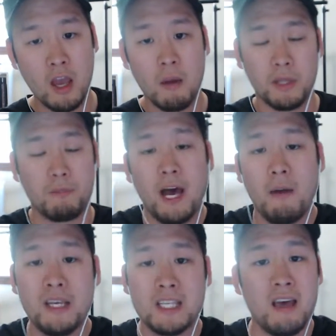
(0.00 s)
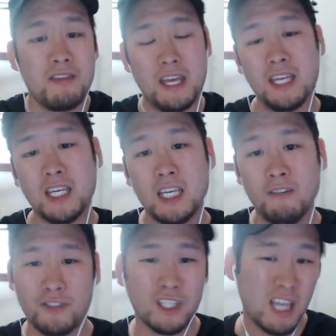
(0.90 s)
But the problem is they didn't
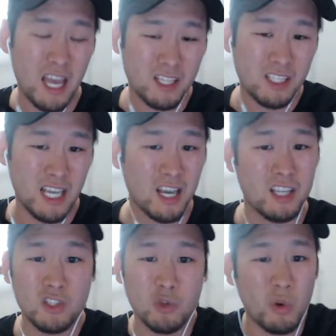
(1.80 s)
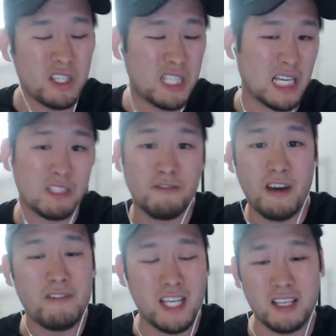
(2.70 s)
give 10 seconds, 20 seconds,
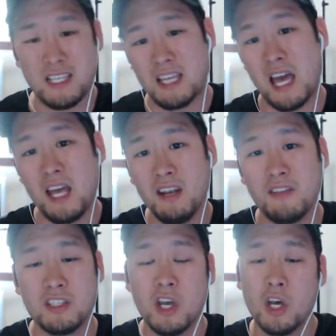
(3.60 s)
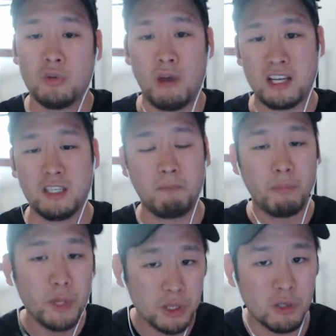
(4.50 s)
5 seconds at the end of this to actually
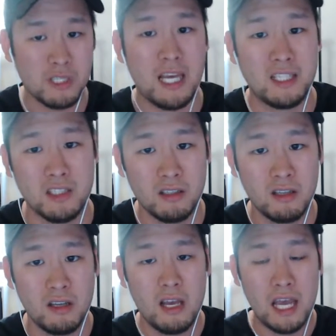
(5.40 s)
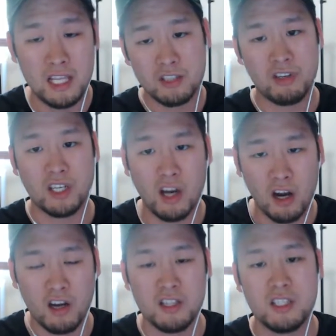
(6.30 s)
put those end screen
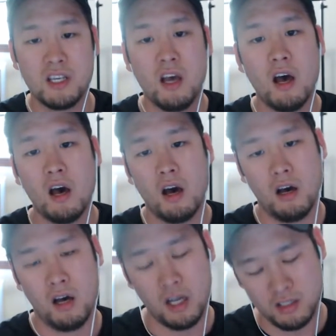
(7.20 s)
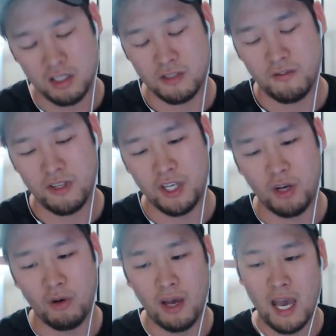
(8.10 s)
cards onto this
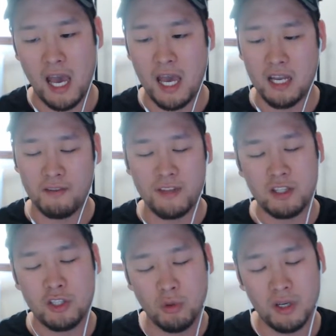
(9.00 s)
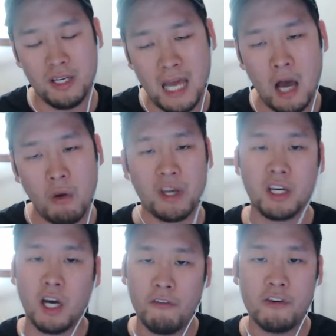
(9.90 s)
video. And if they do it now, it
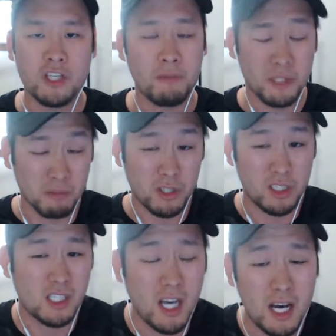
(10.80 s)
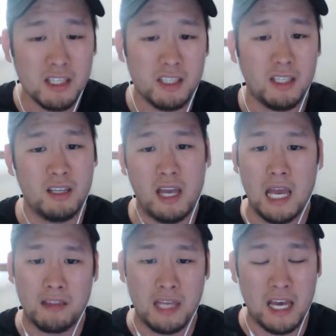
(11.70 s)
covers up some good content
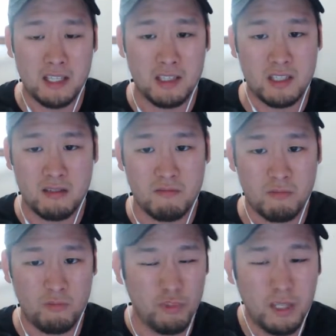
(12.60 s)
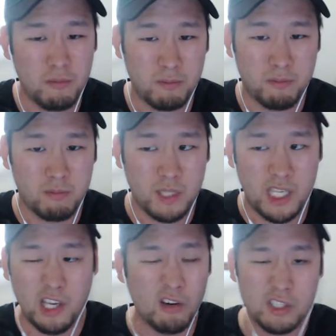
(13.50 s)
that's really
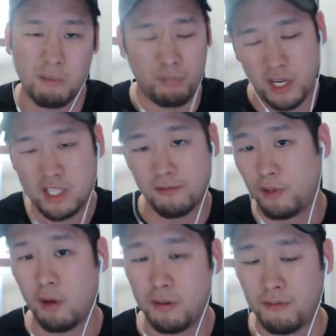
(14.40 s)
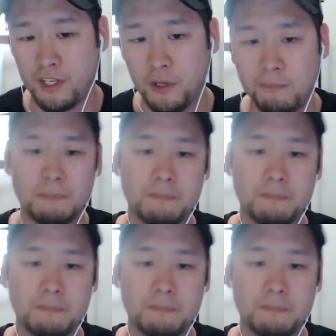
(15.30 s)
kills and breaks the flow of the video.